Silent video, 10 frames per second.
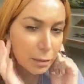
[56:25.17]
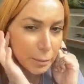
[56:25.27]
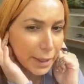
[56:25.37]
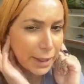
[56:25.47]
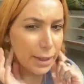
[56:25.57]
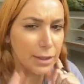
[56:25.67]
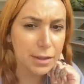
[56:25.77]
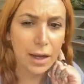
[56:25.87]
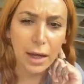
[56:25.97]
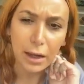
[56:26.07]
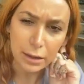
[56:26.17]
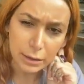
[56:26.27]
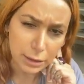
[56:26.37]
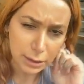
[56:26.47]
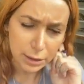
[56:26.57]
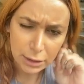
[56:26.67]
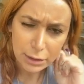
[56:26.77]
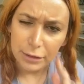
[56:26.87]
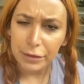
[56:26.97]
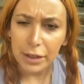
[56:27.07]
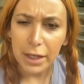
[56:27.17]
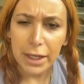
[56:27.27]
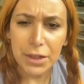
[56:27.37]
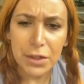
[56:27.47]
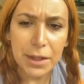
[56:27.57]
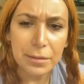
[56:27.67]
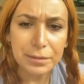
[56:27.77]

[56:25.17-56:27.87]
My ears are very itchy.